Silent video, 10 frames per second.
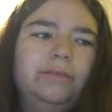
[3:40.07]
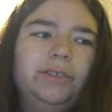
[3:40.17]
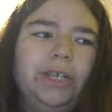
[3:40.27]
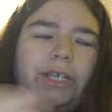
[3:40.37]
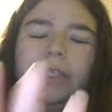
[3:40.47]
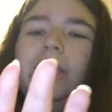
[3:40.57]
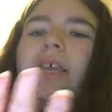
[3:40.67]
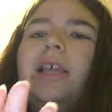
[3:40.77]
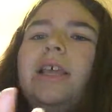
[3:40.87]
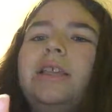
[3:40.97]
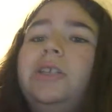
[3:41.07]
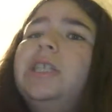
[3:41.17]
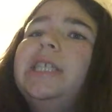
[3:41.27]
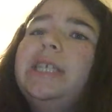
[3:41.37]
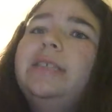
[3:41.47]
Sorry. They're
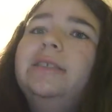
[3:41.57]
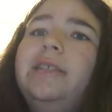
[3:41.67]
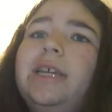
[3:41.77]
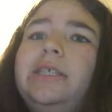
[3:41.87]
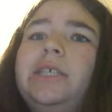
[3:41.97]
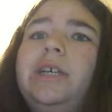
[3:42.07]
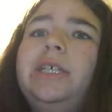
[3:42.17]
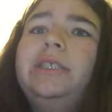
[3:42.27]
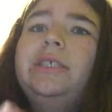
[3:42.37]
just guest starring,